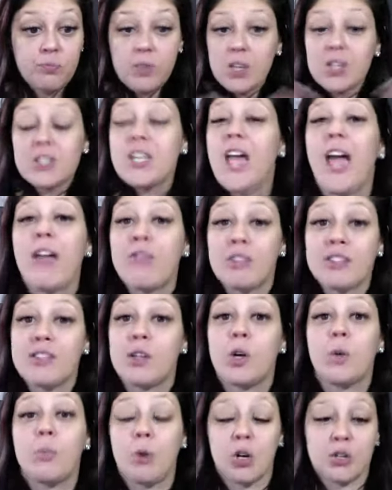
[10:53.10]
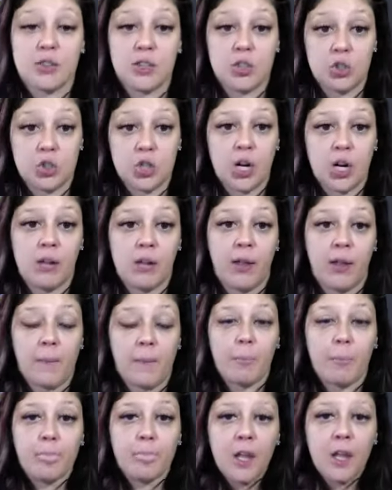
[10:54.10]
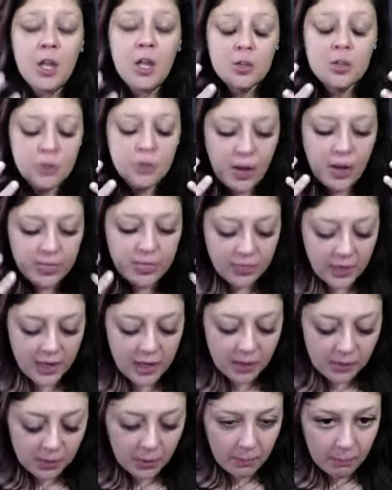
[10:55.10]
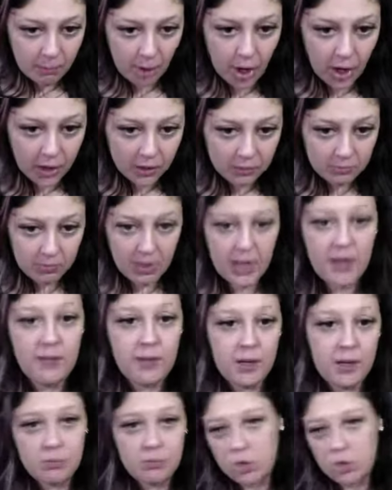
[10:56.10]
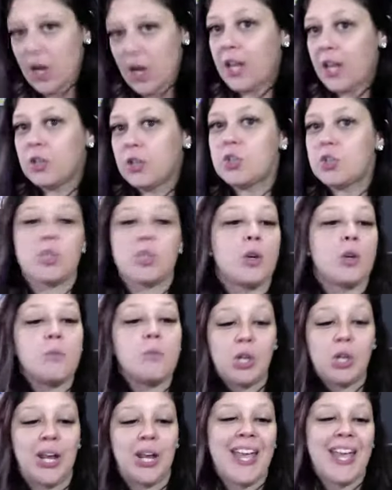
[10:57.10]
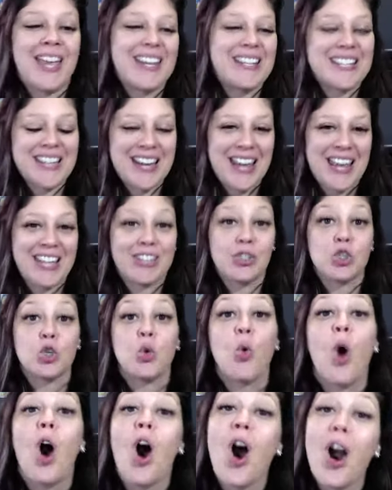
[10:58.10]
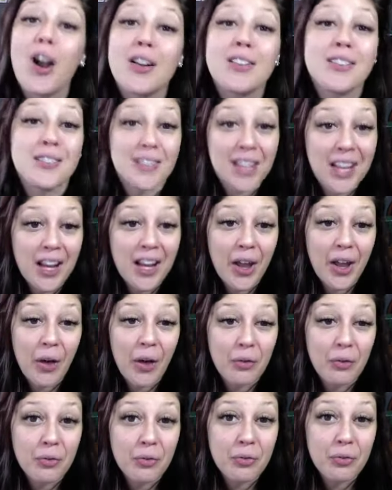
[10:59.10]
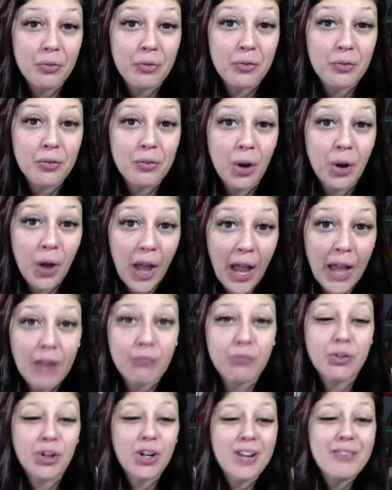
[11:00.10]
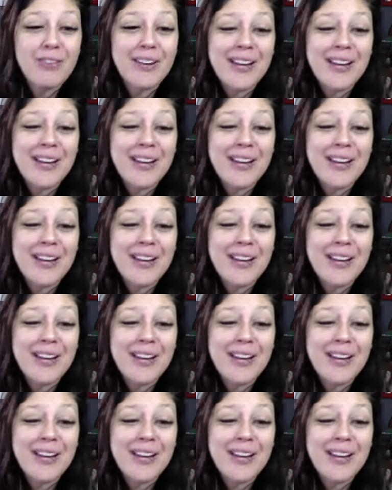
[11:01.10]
every single person struggling. So I think the bottom line that I'm trying to communicate today is you are sick enough. Okay? If you're even